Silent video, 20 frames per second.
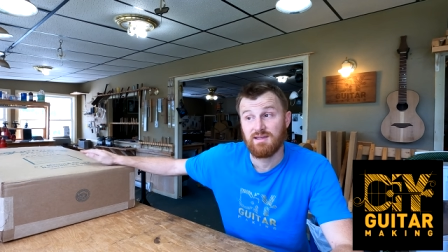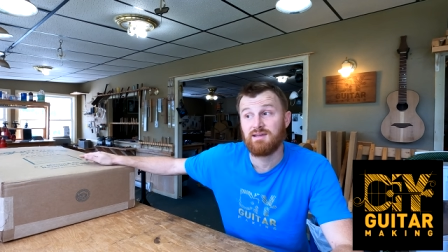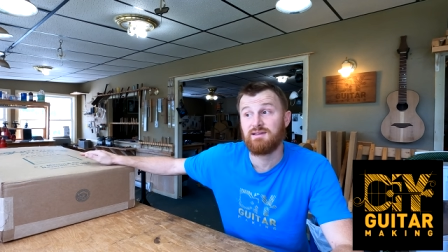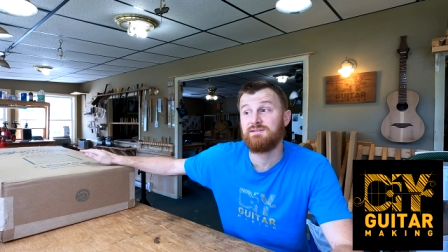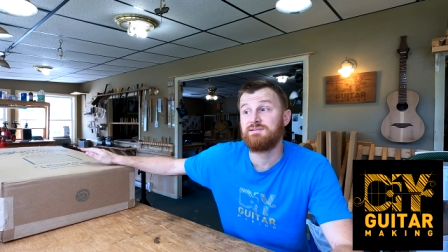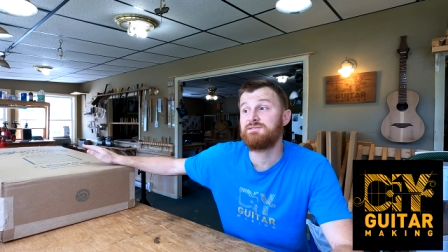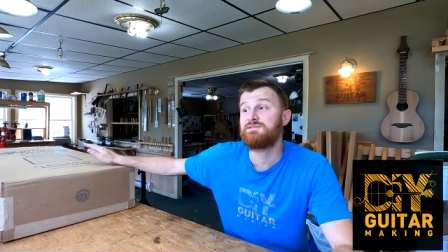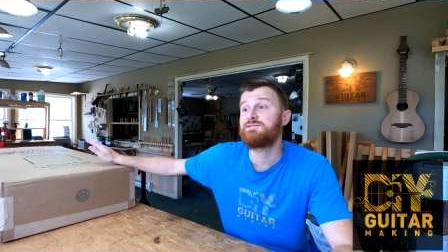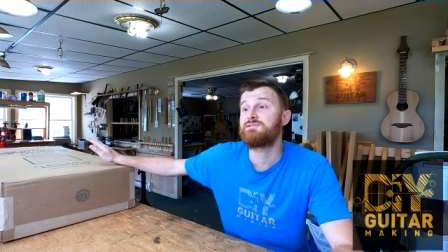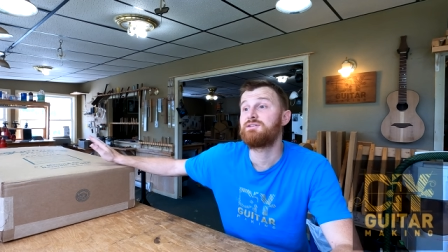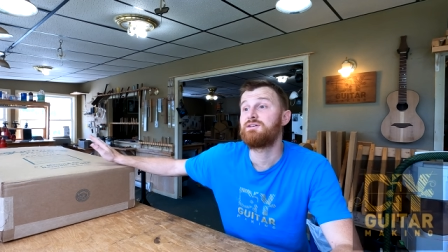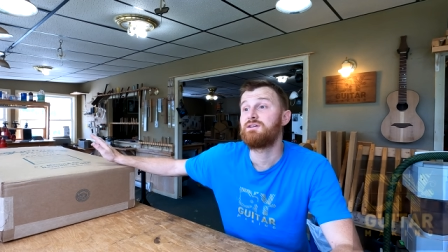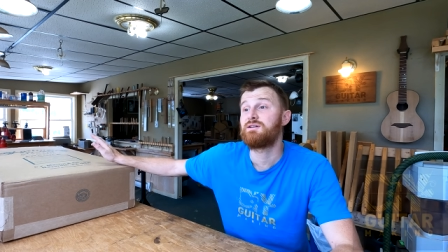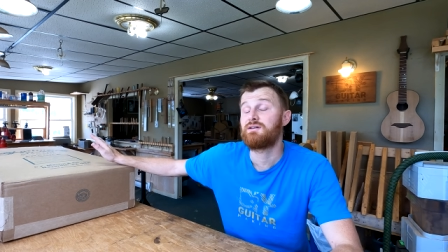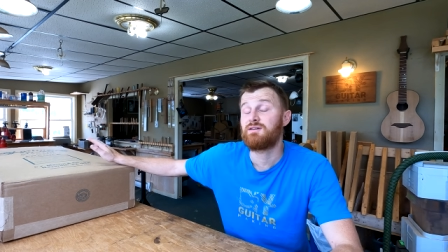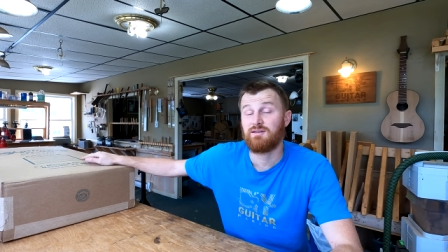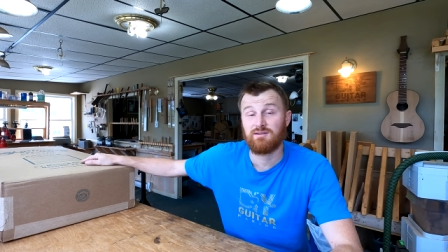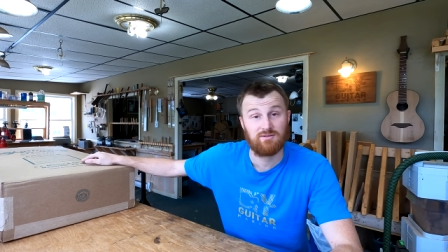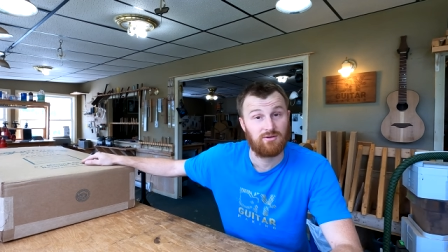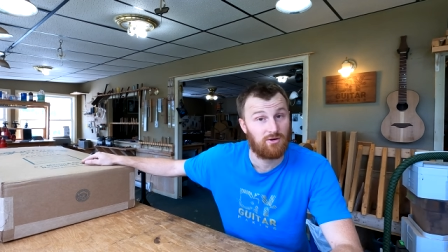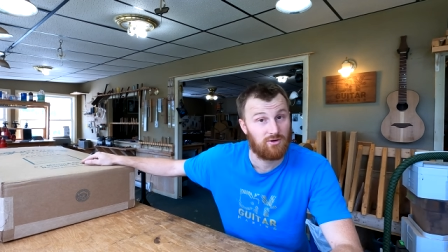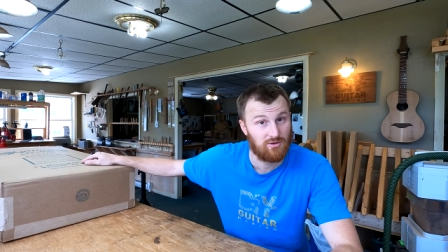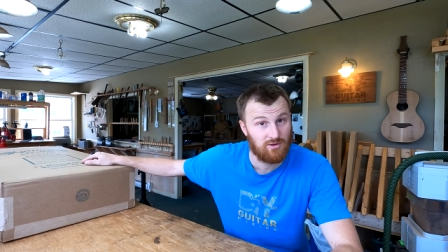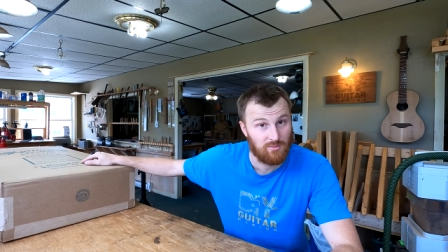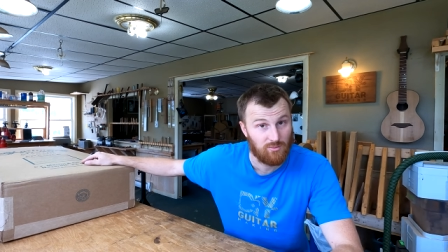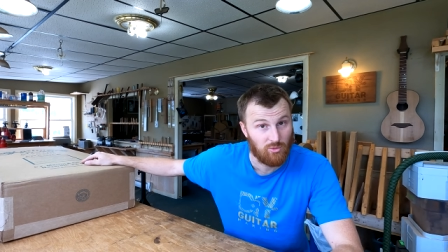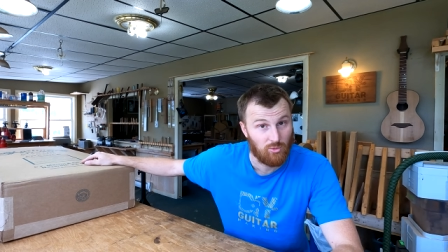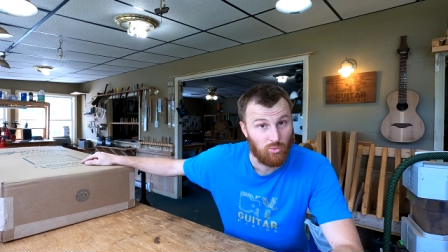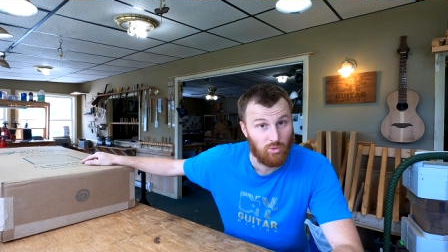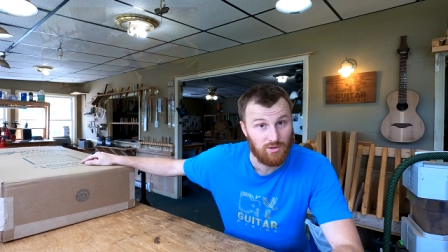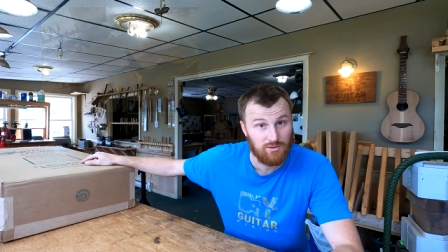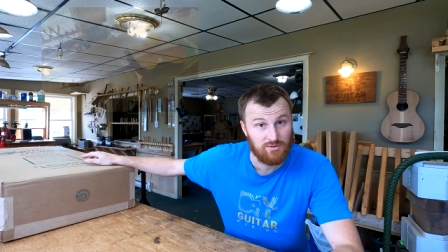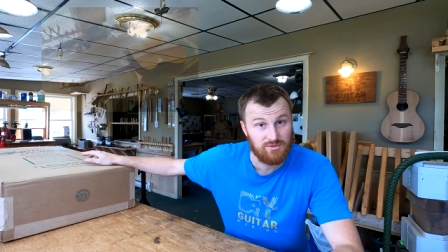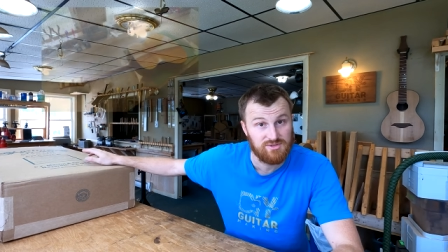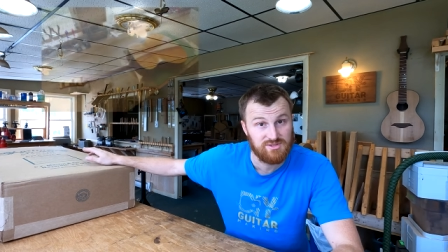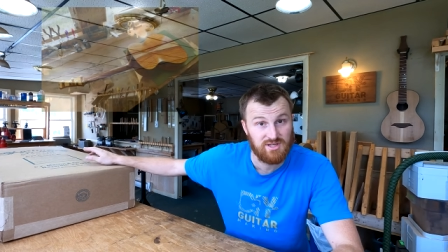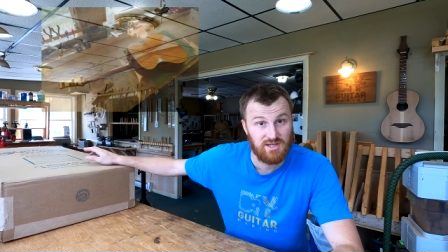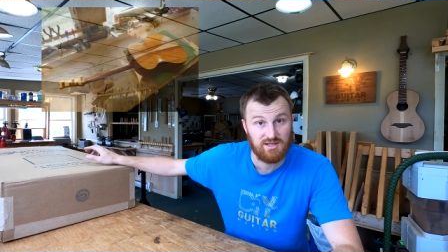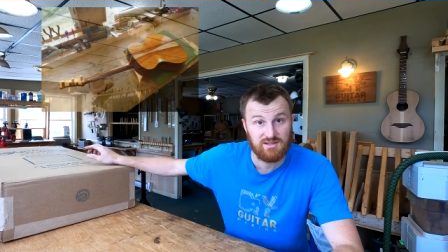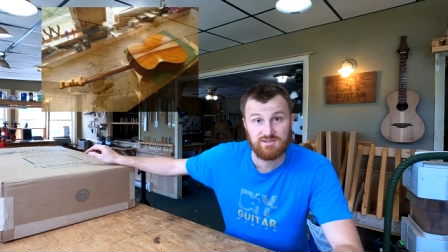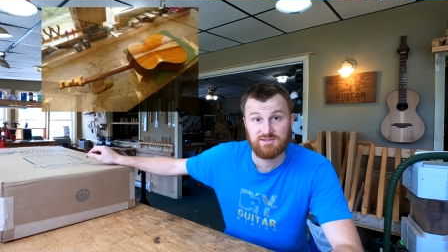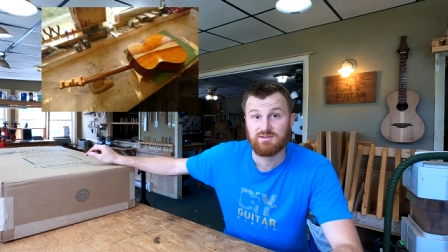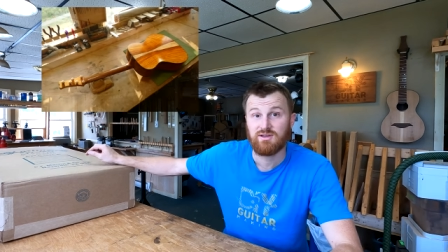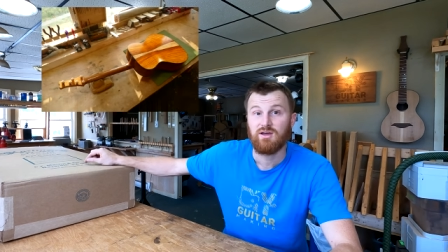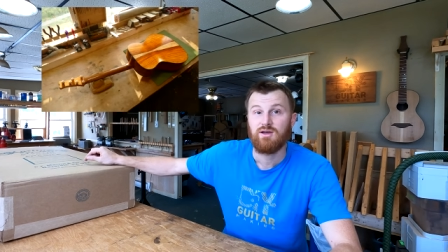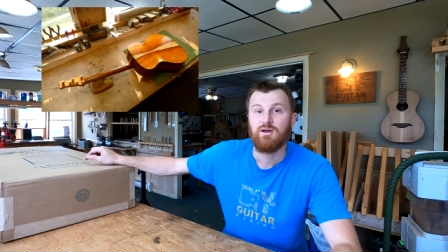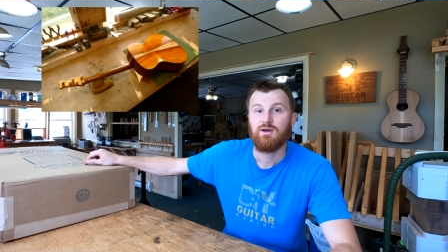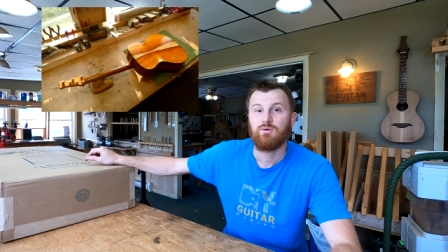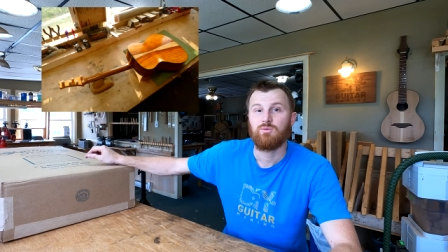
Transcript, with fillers: is guitar number one oh six,